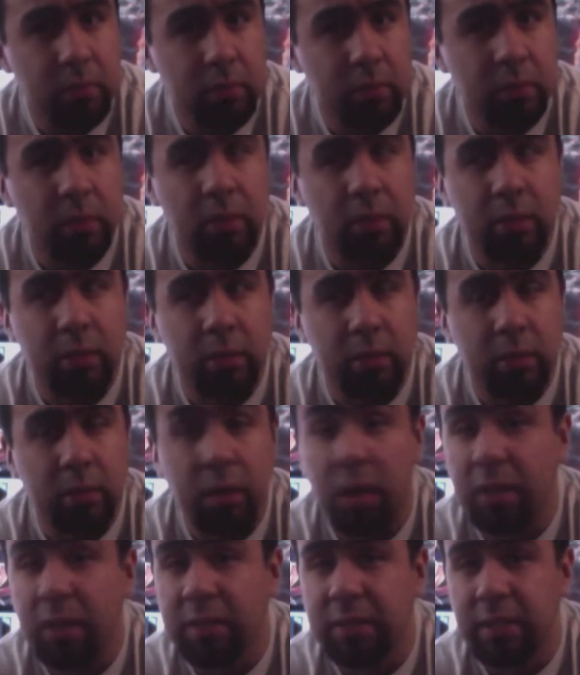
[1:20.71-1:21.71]
the
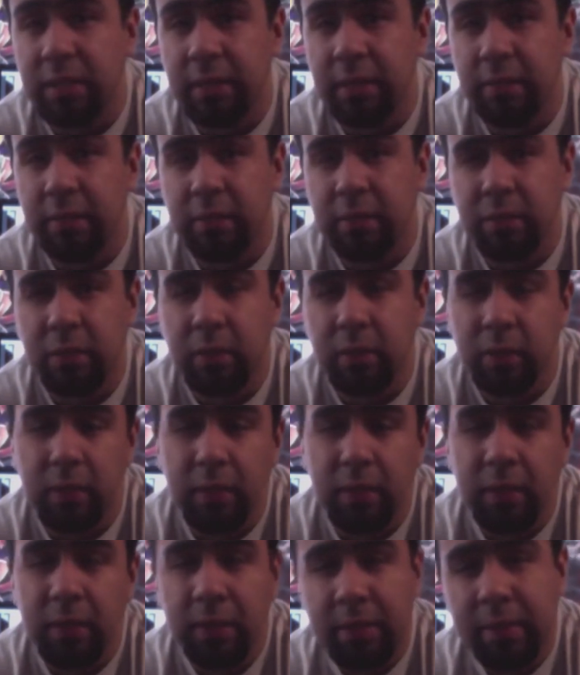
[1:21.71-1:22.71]
cost down. So
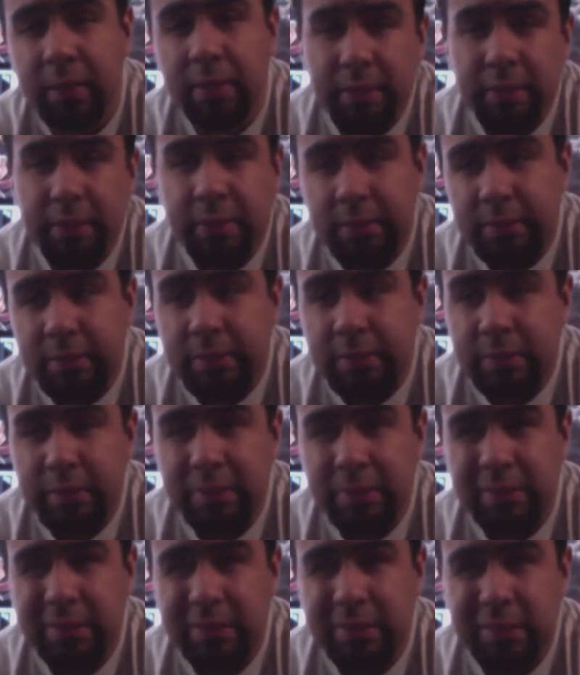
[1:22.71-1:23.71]

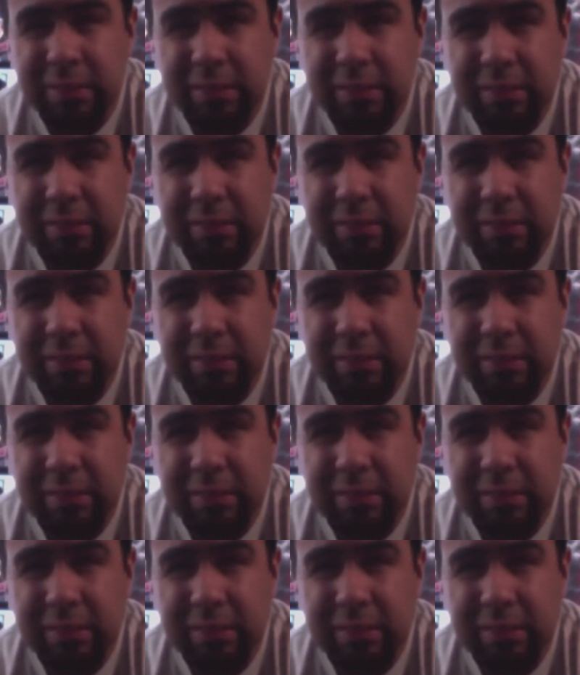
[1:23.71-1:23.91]
yeah,